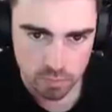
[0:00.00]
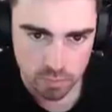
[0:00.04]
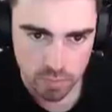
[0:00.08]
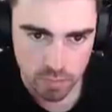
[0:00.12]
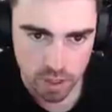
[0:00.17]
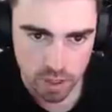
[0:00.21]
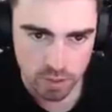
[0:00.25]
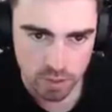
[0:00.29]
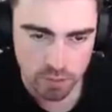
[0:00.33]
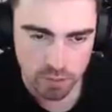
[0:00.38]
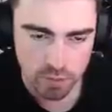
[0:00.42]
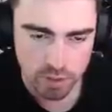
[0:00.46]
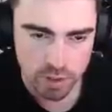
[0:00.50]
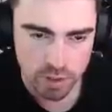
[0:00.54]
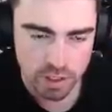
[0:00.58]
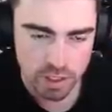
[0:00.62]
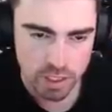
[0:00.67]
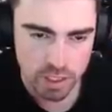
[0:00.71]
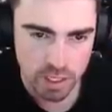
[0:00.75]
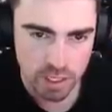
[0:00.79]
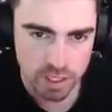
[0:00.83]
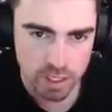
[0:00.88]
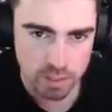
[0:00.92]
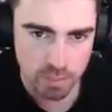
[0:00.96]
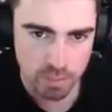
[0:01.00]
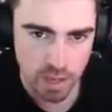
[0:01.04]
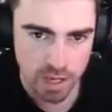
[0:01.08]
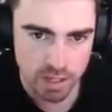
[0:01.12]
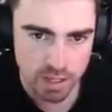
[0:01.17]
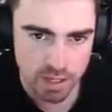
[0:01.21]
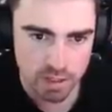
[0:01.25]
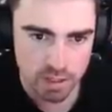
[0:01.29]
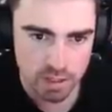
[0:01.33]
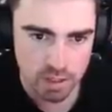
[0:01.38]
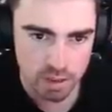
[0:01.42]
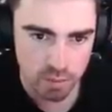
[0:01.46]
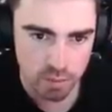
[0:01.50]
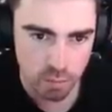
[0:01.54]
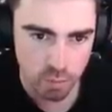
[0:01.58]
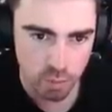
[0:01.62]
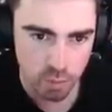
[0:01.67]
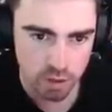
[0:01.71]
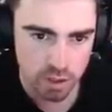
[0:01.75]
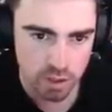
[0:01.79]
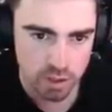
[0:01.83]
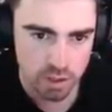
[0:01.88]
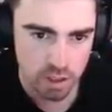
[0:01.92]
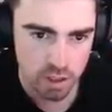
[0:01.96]
Every CS matters
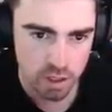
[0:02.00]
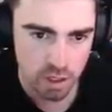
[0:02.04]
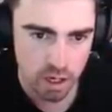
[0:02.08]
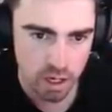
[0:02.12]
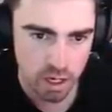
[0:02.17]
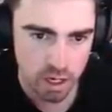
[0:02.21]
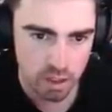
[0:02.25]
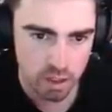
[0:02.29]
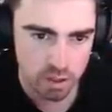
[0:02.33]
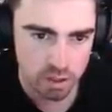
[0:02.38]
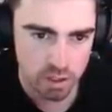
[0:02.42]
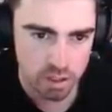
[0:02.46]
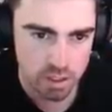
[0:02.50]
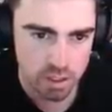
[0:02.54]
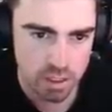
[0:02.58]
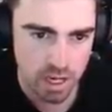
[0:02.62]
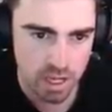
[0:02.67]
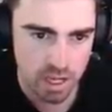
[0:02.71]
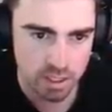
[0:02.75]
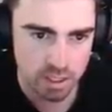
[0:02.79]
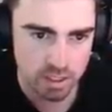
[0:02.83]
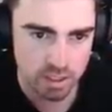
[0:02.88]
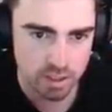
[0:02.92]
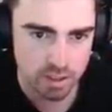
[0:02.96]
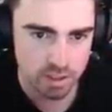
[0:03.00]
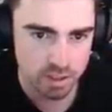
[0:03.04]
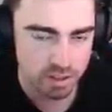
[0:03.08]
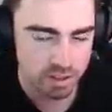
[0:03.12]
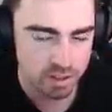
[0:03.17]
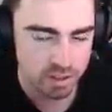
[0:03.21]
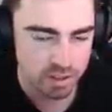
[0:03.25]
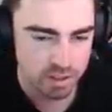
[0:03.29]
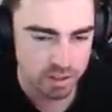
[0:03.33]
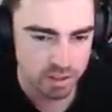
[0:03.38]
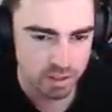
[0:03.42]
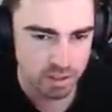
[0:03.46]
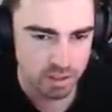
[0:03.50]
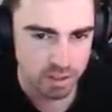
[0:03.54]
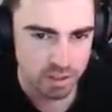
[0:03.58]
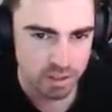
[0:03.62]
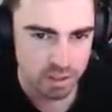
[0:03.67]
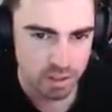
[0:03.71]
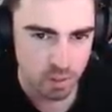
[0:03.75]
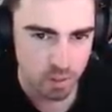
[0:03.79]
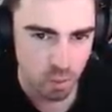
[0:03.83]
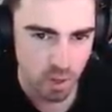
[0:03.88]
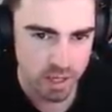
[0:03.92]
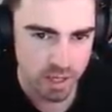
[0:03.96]
with this denial. This Talon.
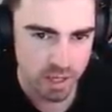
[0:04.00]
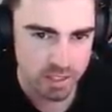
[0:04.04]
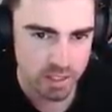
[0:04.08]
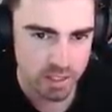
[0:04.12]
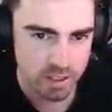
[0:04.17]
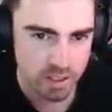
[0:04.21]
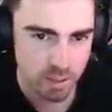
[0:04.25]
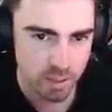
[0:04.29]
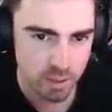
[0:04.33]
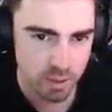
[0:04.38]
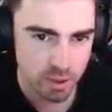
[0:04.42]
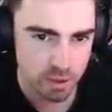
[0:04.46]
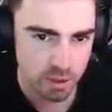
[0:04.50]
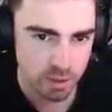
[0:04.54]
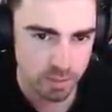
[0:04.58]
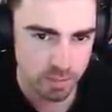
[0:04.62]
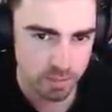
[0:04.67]
Waste the W.